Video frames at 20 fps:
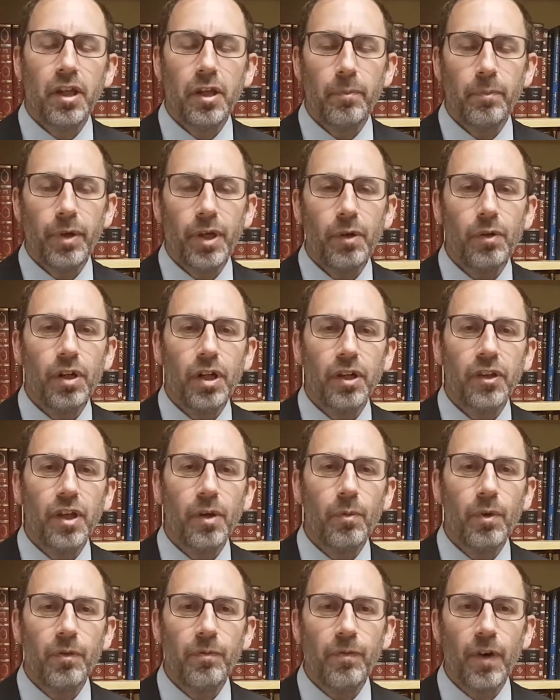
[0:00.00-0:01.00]
period
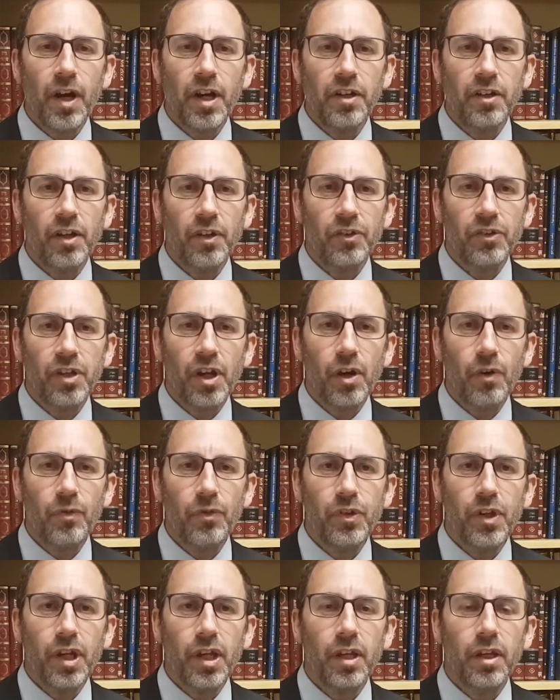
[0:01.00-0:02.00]
that we find
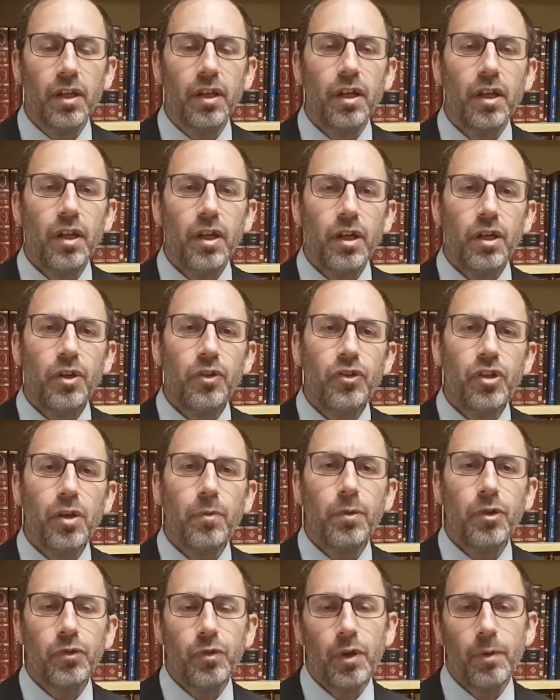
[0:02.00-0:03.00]
ourselves in. You see,
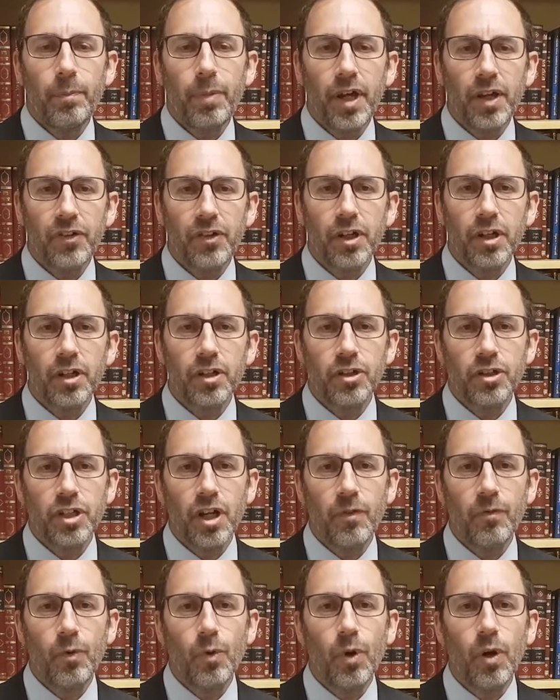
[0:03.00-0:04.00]
between Pesach and
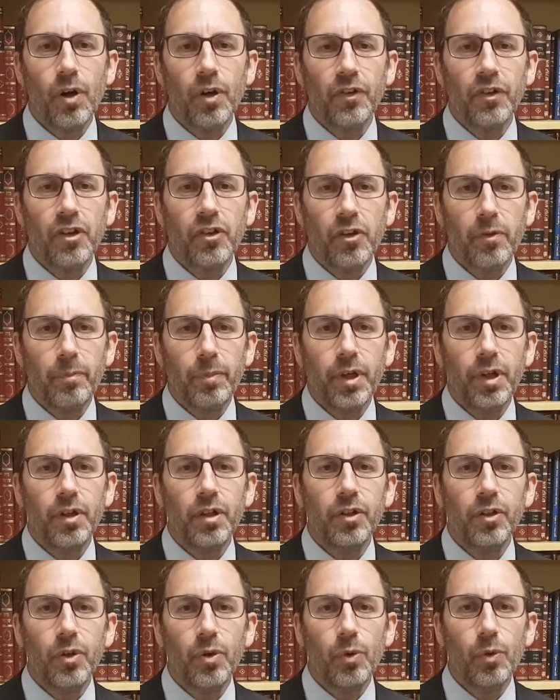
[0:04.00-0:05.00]
Shavuot is a
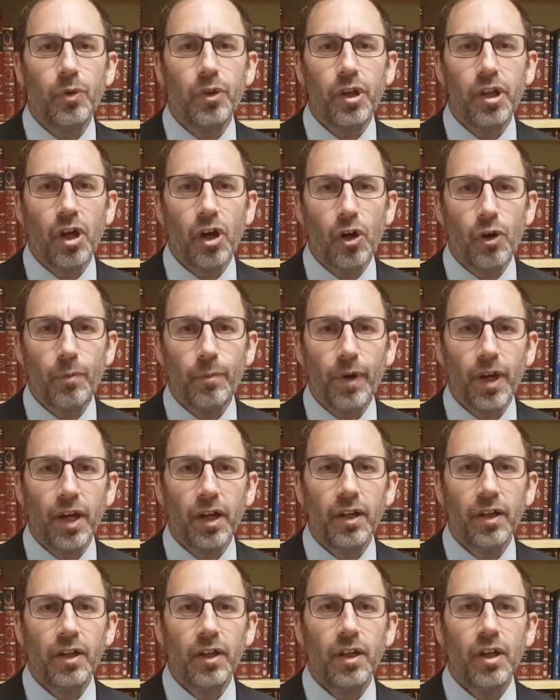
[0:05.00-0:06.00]
period called the Omer.
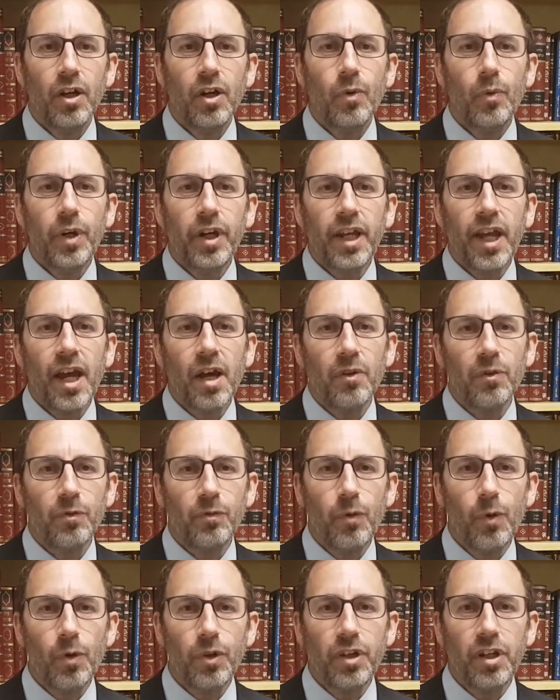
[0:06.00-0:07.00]
We count
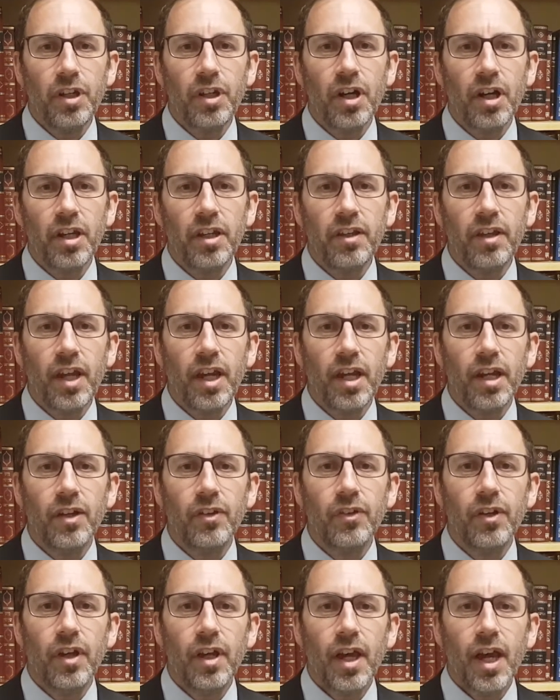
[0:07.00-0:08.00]
49
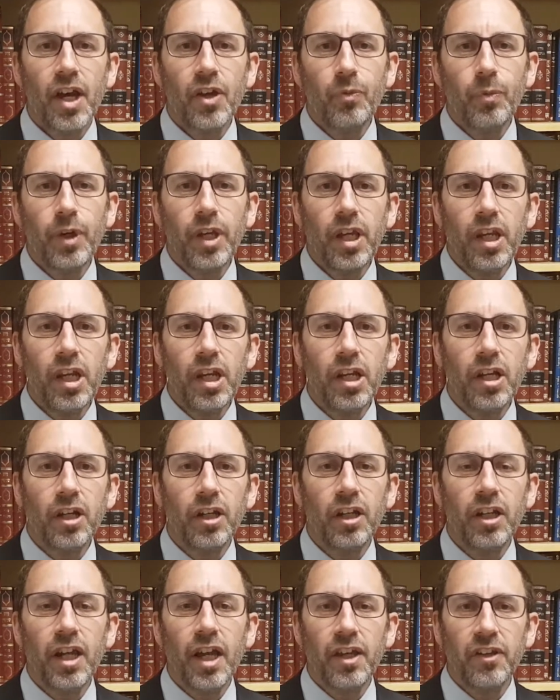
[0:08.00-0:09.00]
days as we
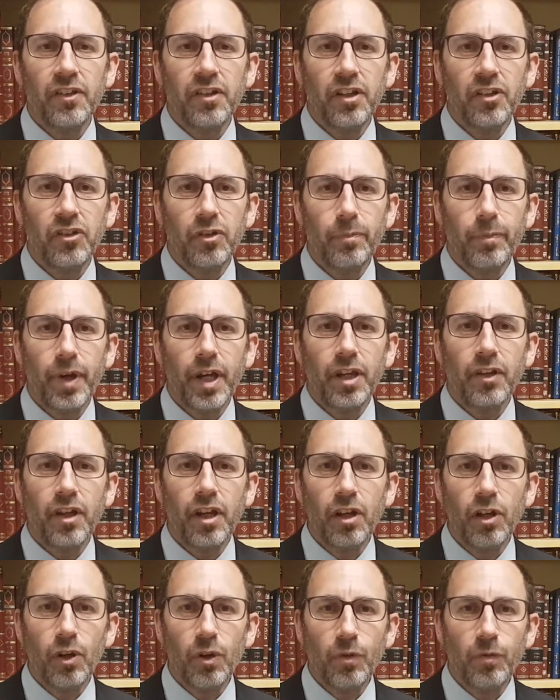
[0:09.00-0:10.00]
eagerly anticipate
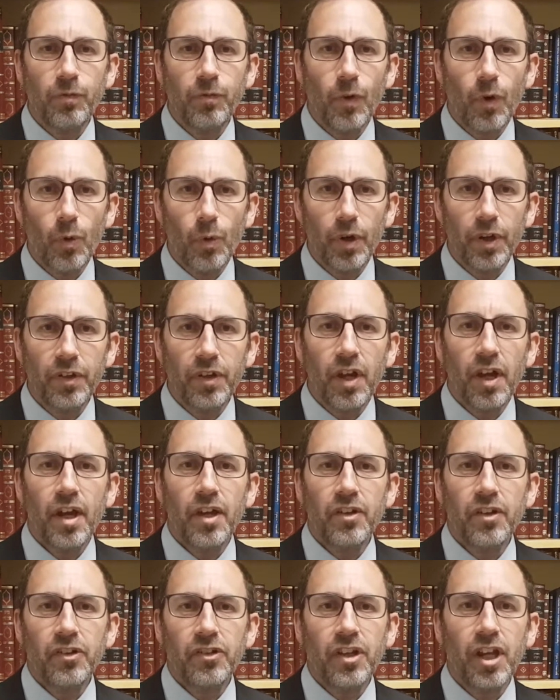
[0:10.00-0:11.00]
and look forward
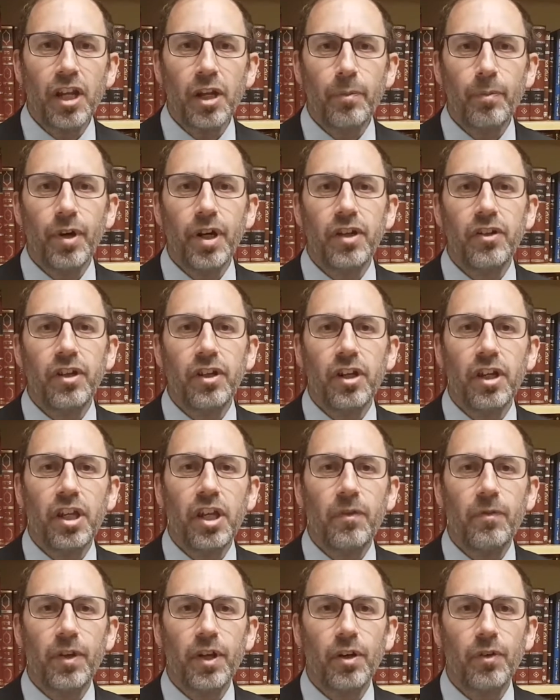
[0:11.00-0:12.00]
to celebrating the
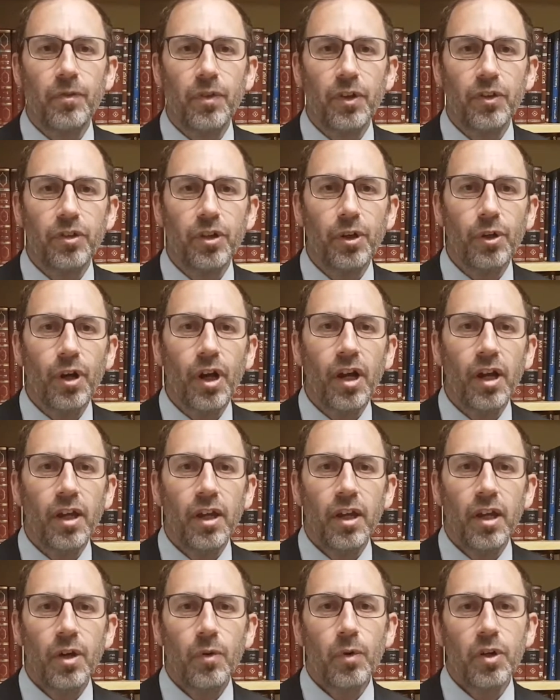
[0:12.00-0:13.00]
giving of the Torah,
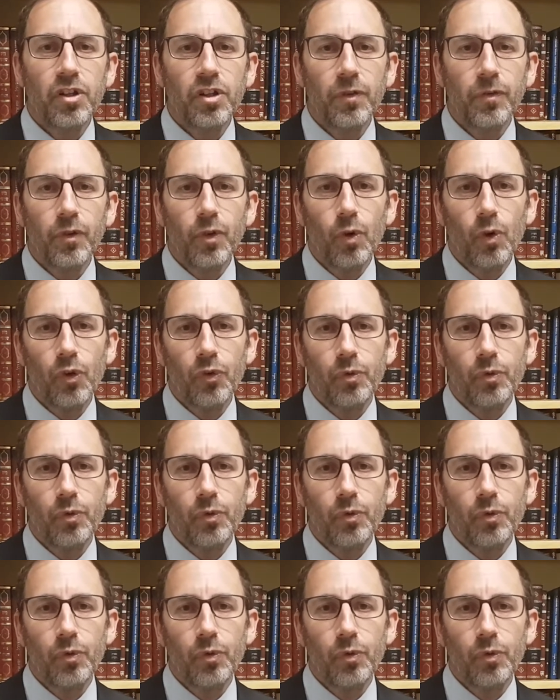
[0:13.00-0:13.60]
which of course